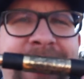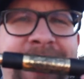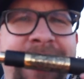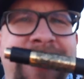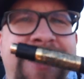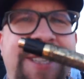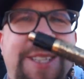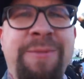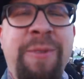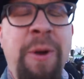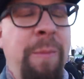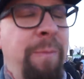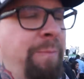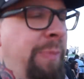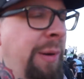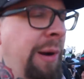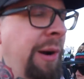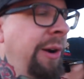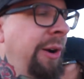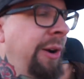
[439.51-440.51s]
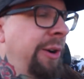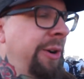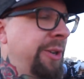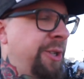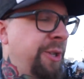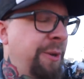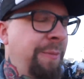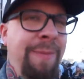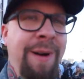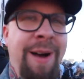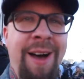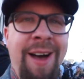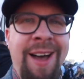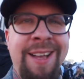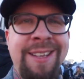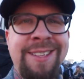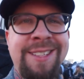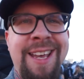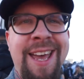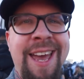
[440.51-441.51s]
This is from Purge
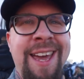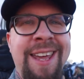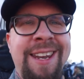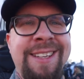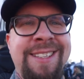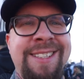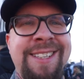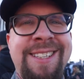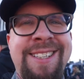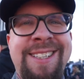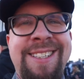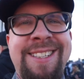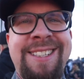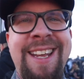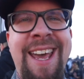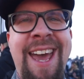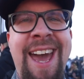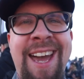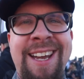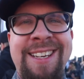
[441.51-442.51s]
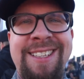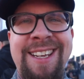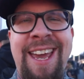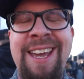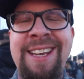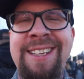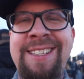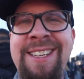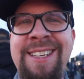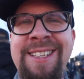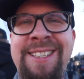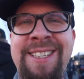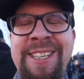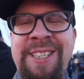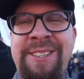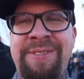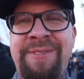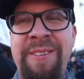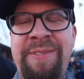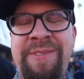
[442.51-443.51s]
Mods, and it's a stacked eighteen
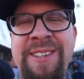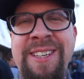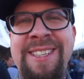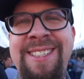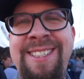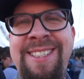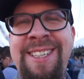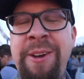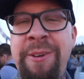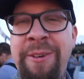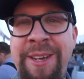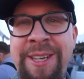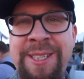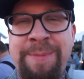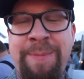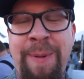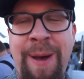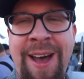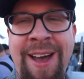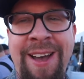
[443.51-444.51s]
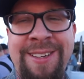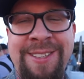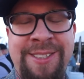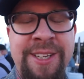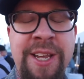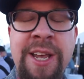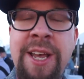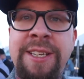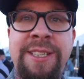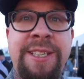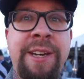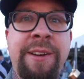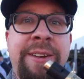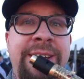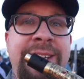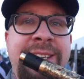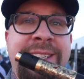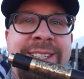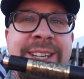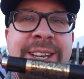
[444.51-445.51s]
six fifty series box,
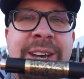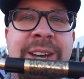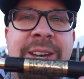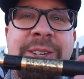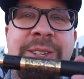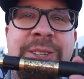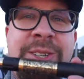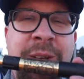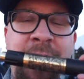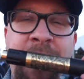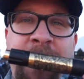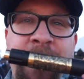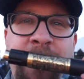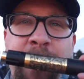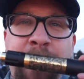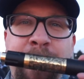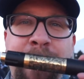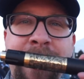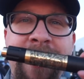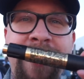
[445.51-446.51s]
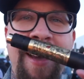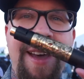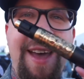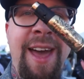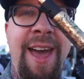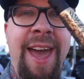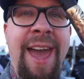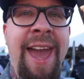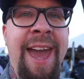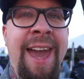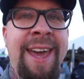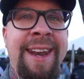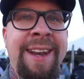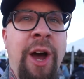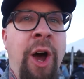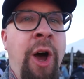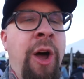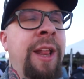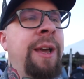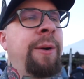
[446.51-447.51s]
series tube, and
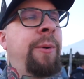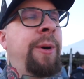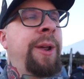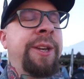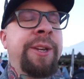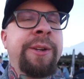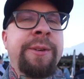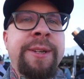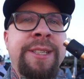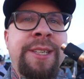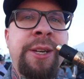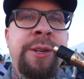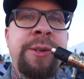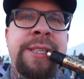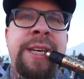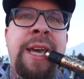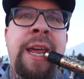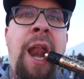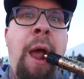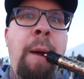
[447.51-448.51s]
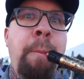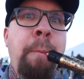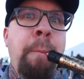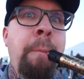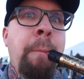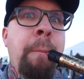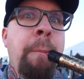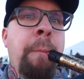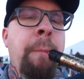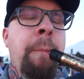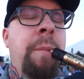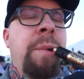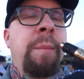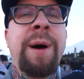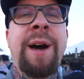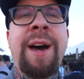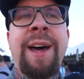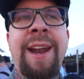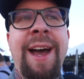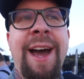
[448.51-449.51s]
all I want to do is use it,
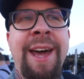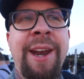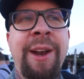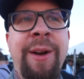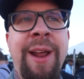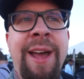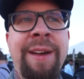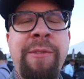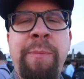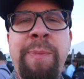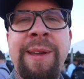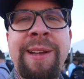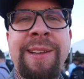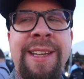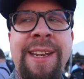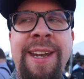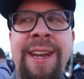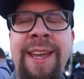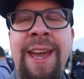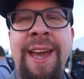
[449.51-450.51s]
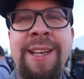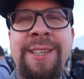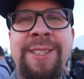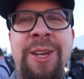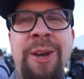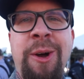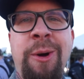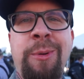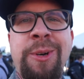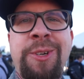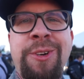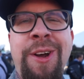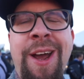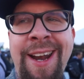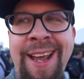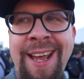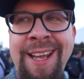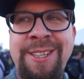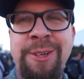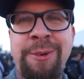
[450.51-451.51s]
but I don't have a build in it yet, so we're
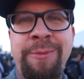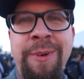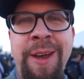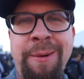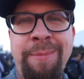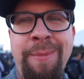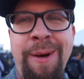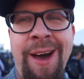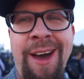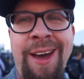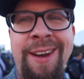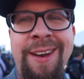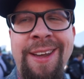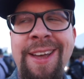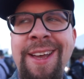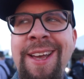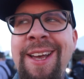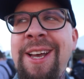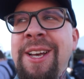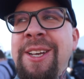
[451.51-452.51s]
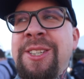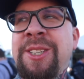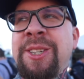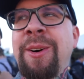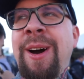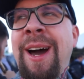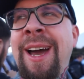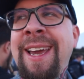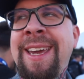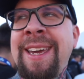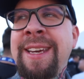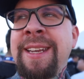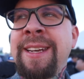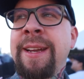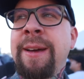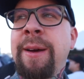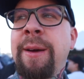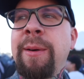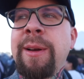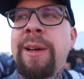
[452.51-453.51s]
trying to get to rig mod so I
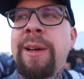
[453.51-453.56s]
can